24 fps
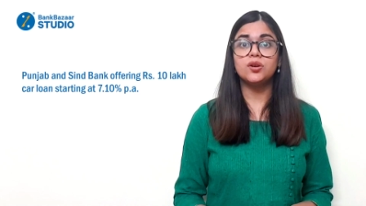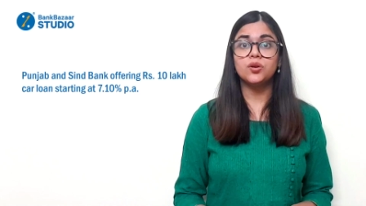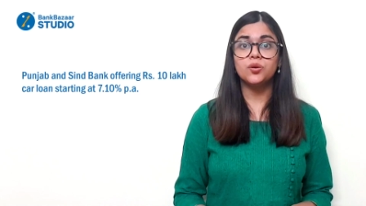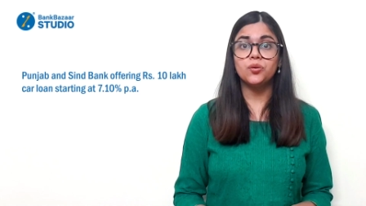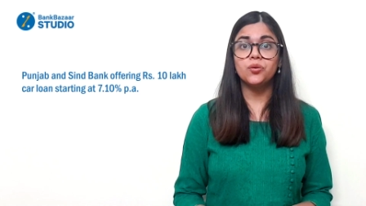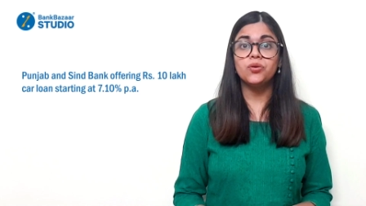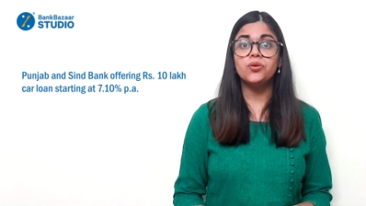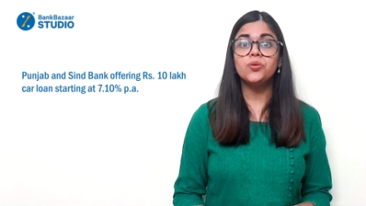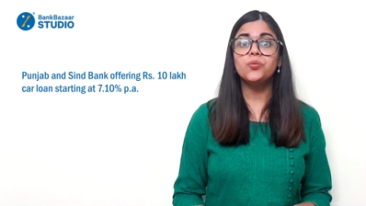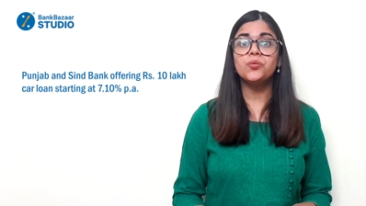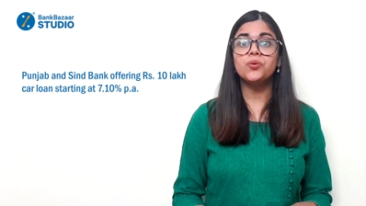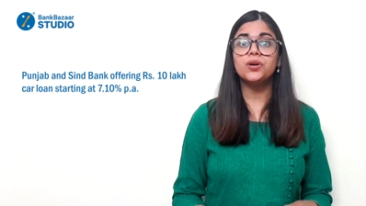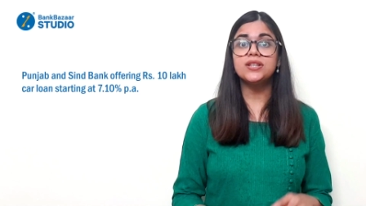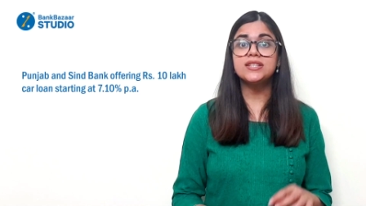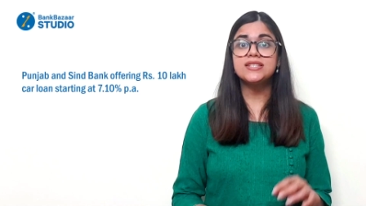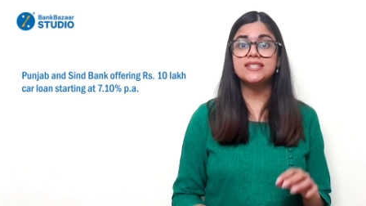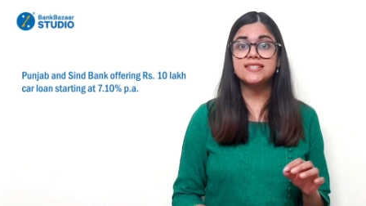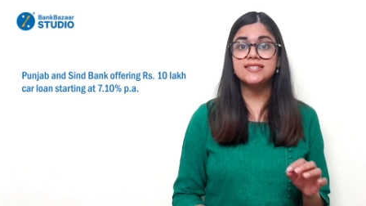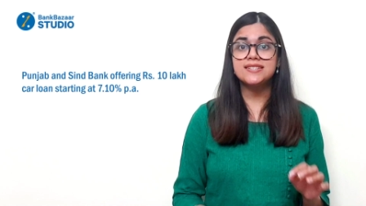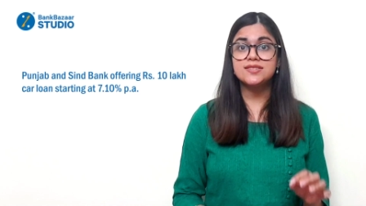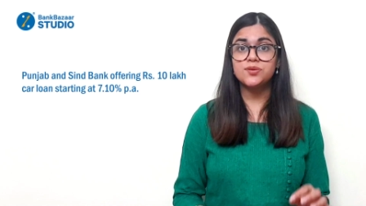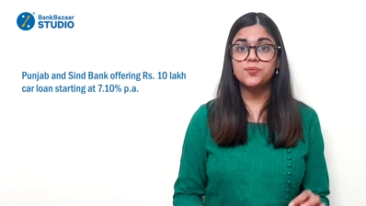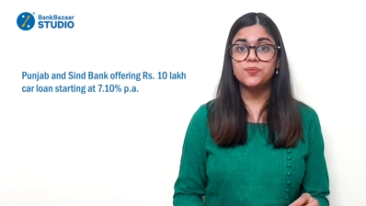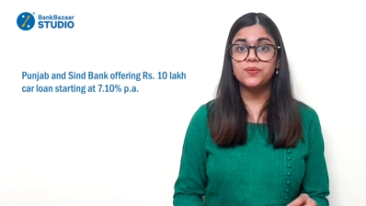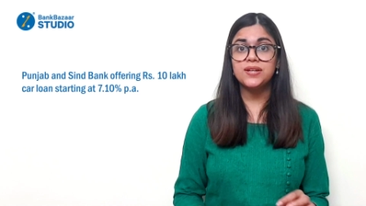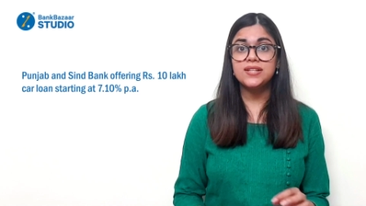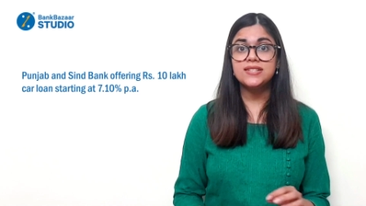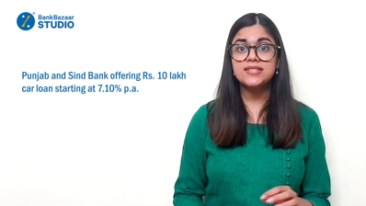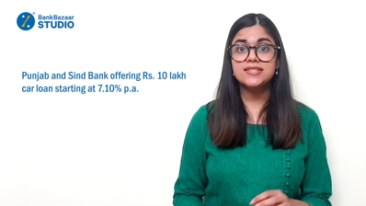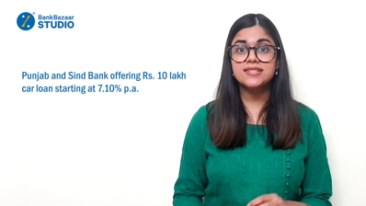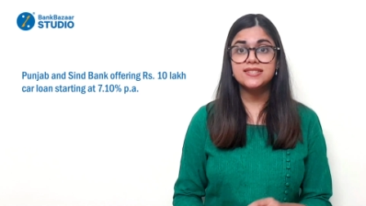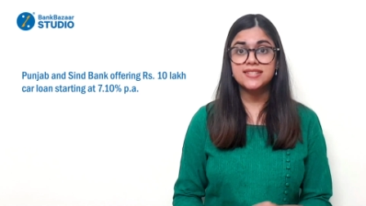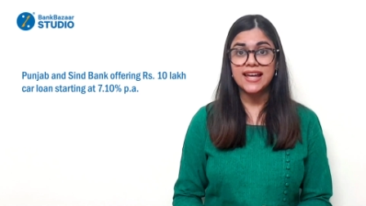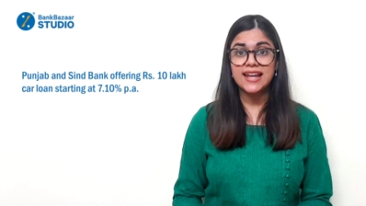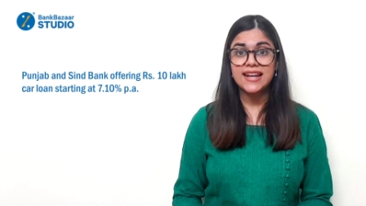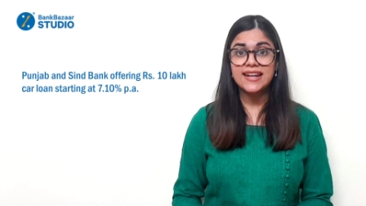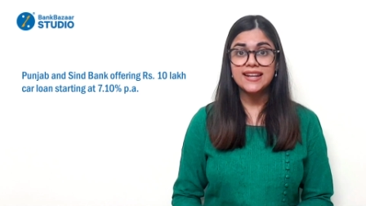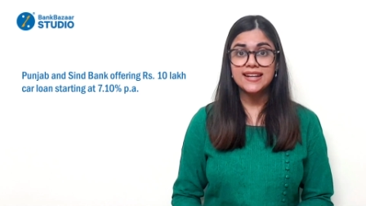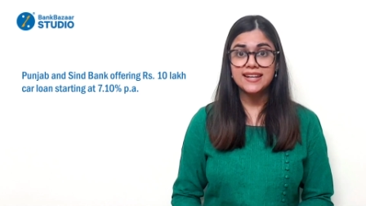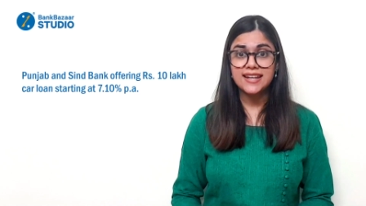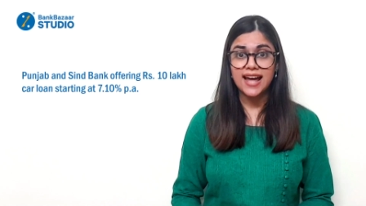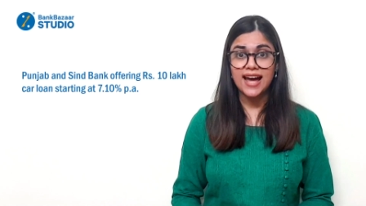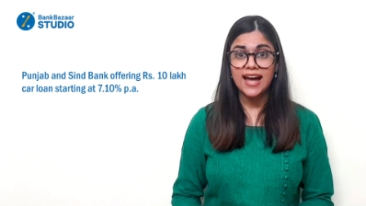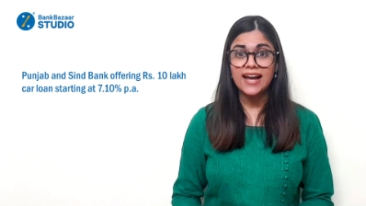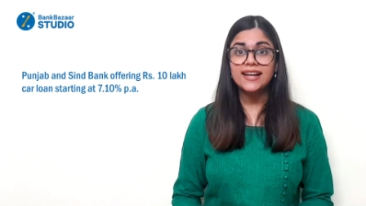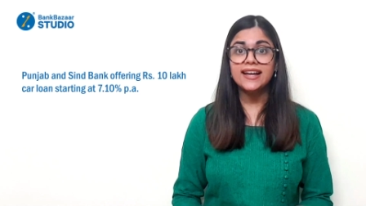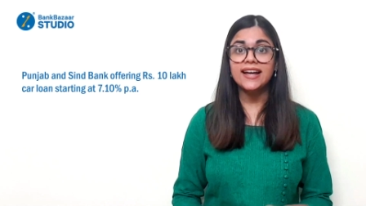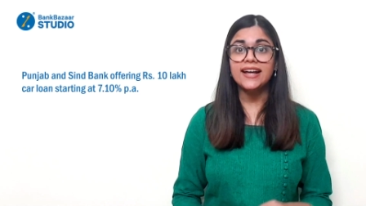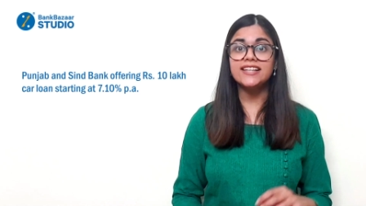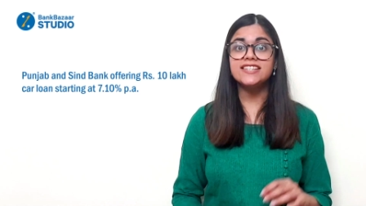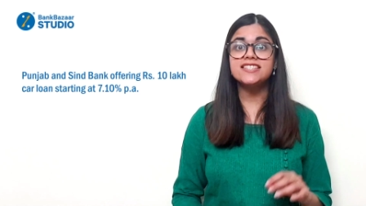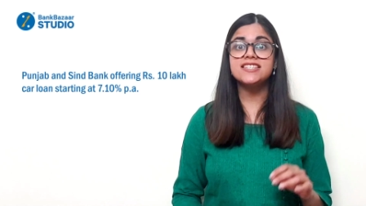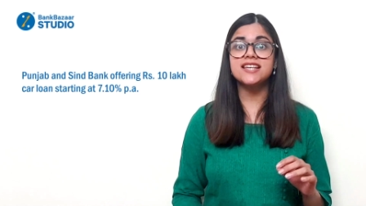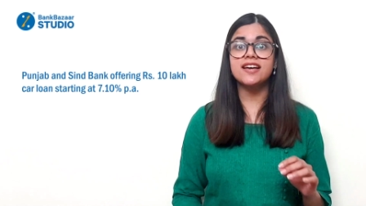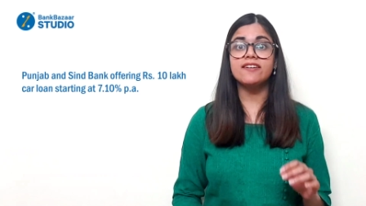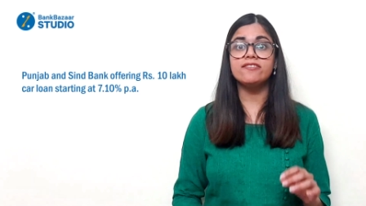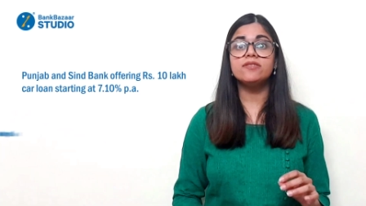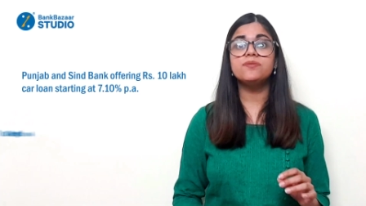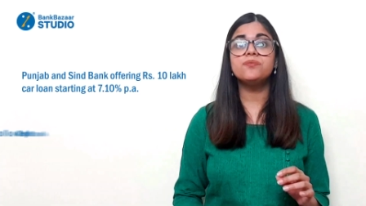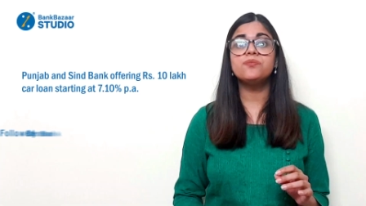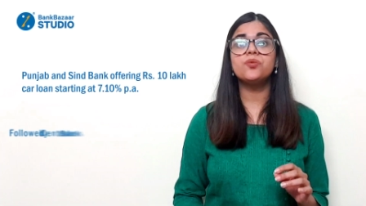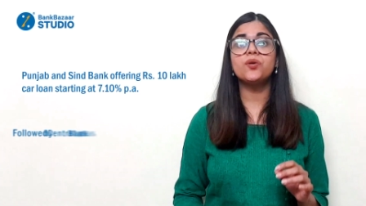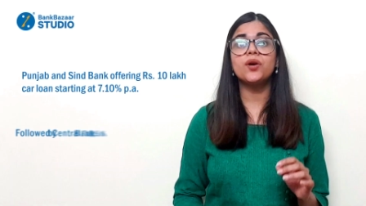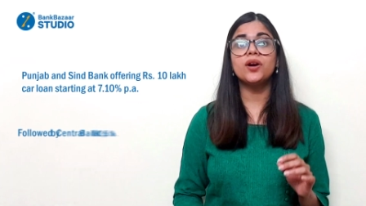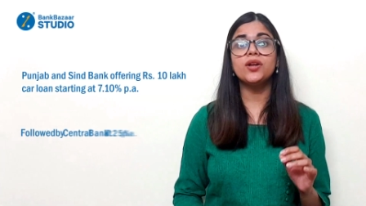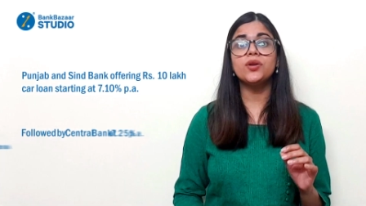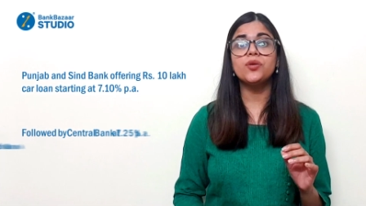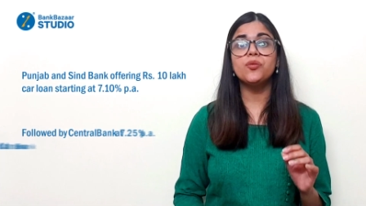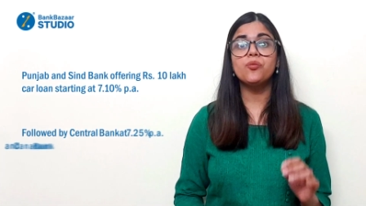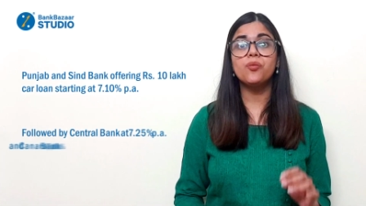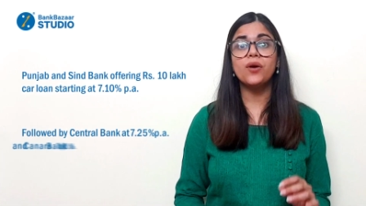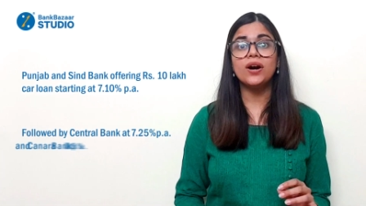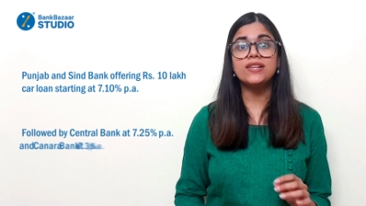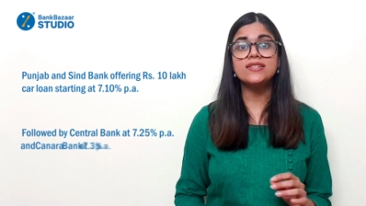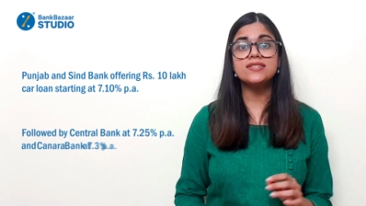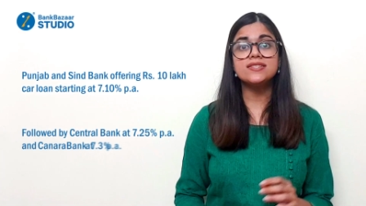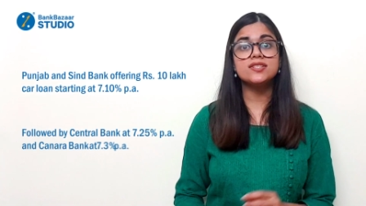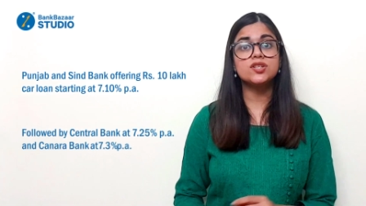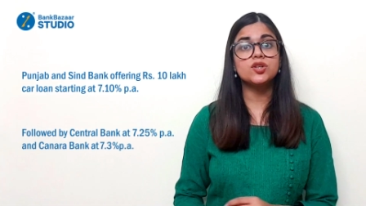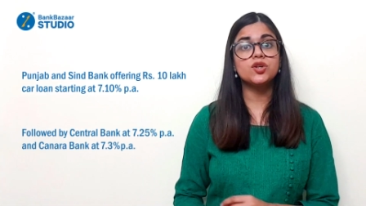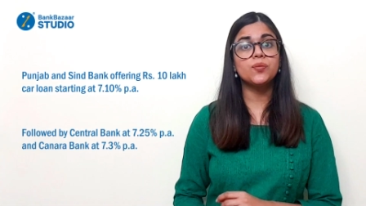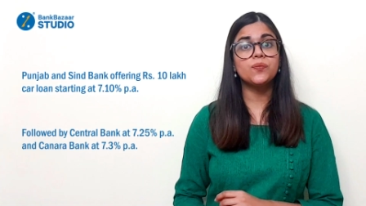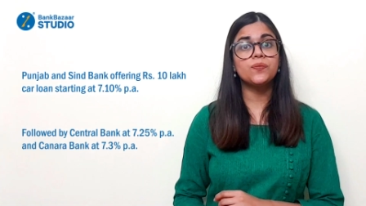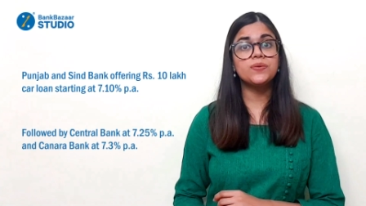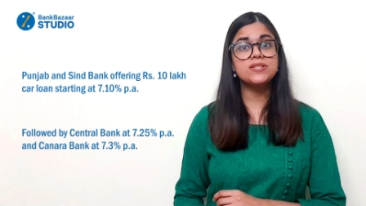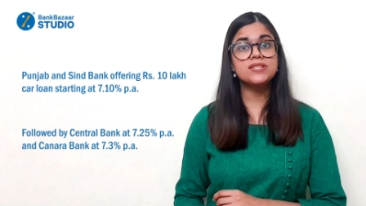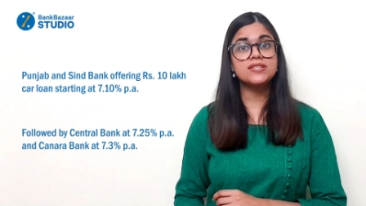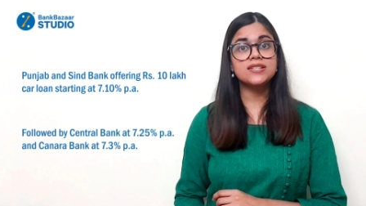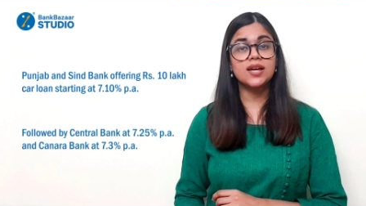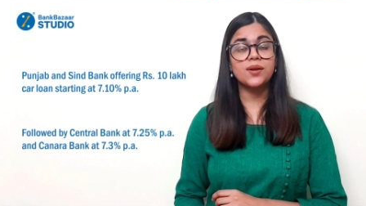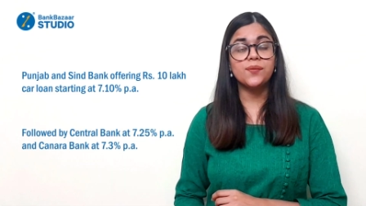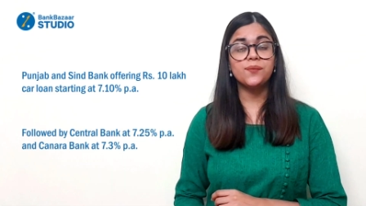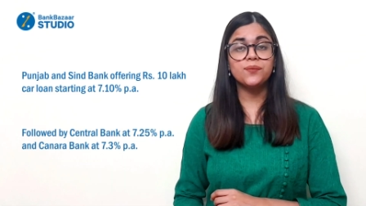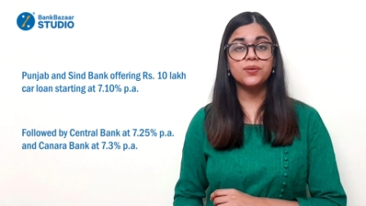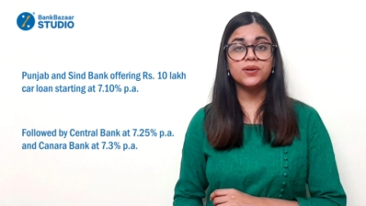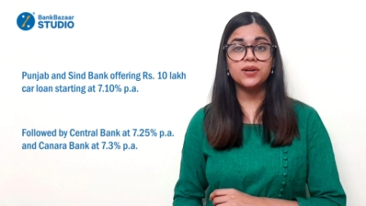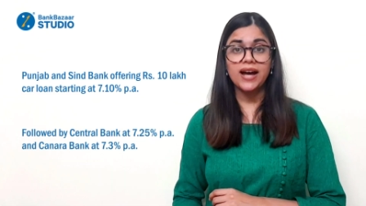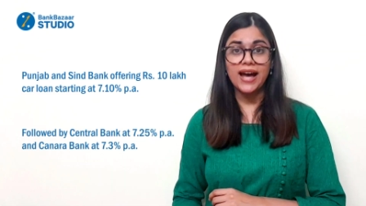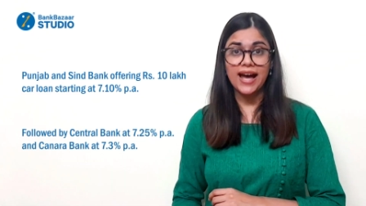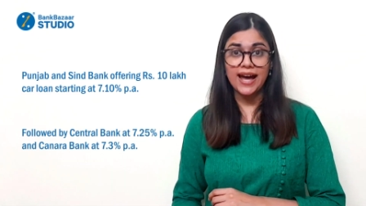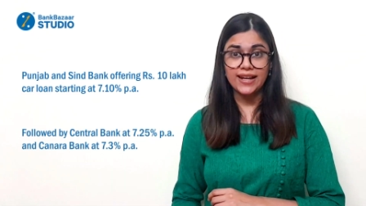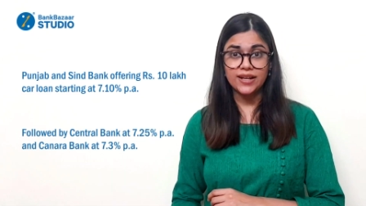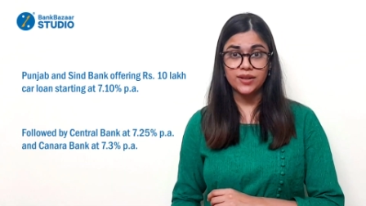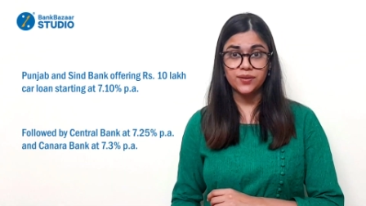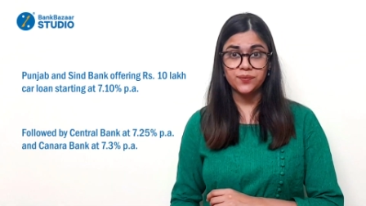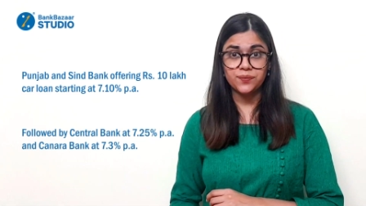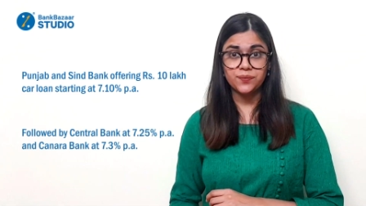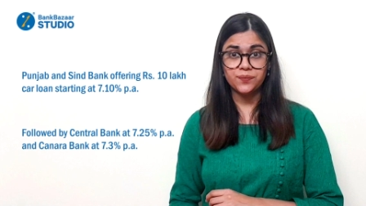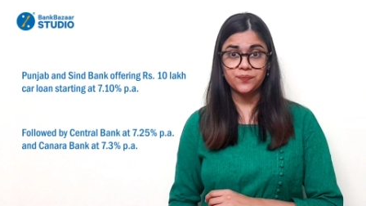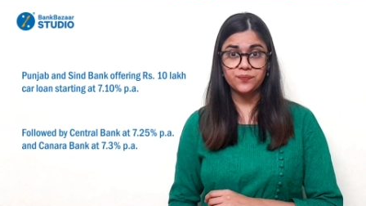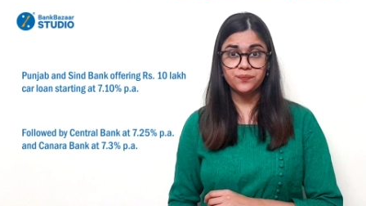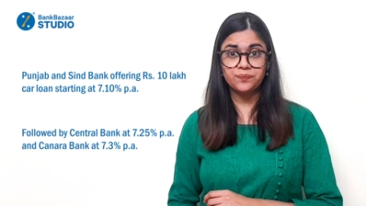loan worth rupees 10 lakh at 7.10% per annum.